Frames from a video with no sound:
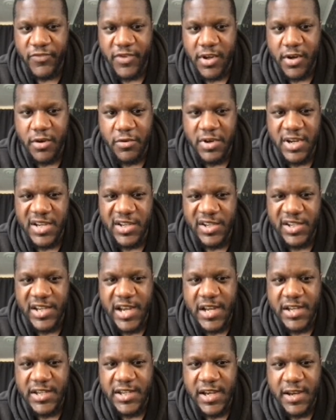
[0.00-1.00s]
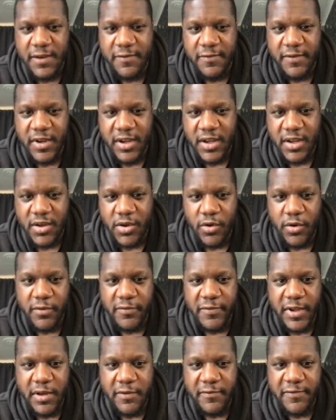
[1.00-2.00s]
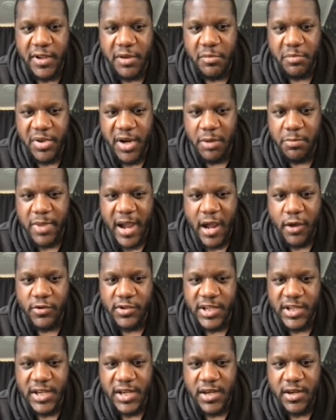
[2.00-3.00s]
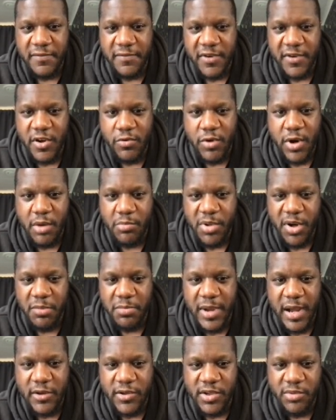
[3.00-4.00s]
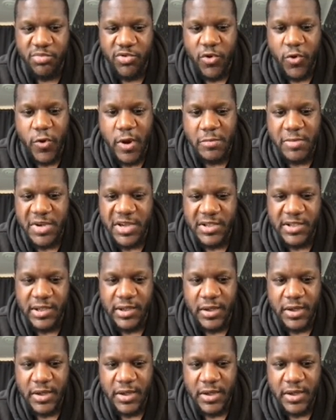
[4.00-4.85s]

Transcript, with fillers: you know incentive or for the for the bug bounty if you know what a bug bounty program is